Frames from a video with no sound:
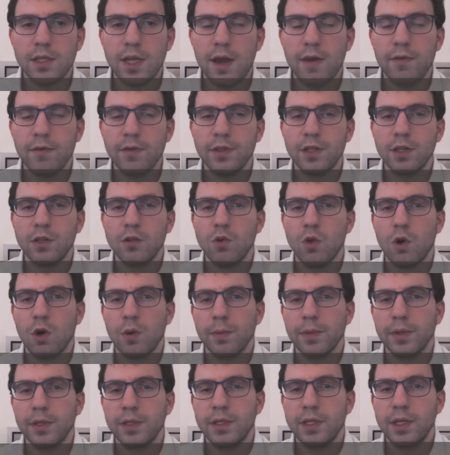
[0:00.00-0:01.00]
everything
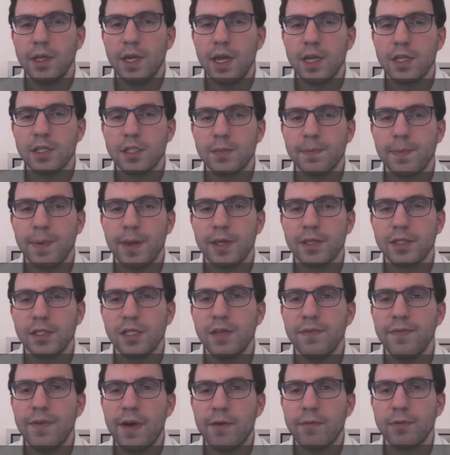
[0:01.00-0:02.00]
normally to gain space. c
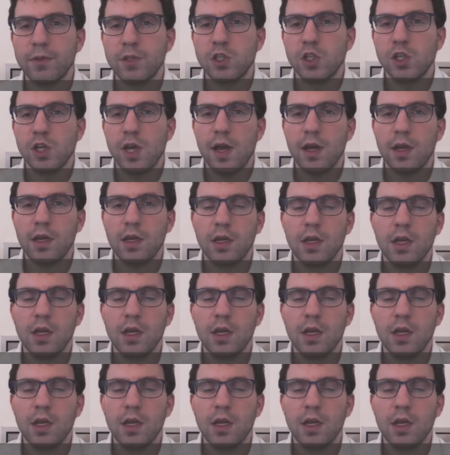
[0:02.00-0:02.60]
five with check.